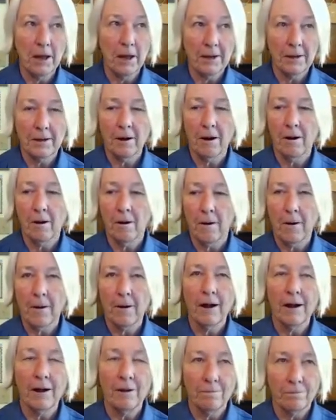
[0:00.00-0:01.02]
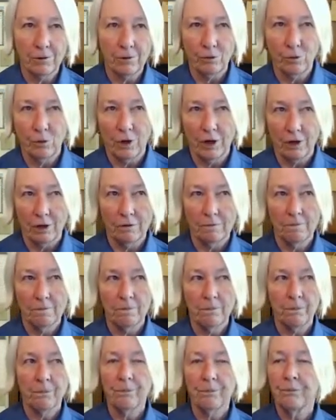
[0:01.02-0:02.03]
They are everywhere.
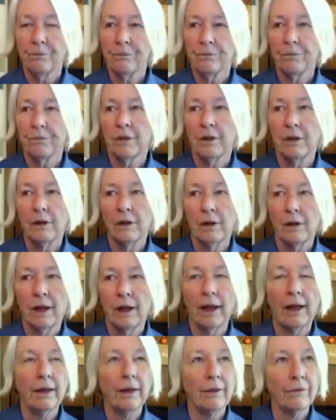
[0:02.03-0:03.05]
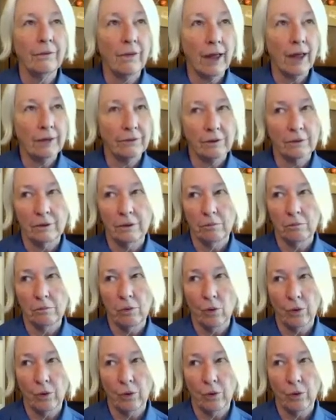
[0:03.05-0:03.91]
And that's an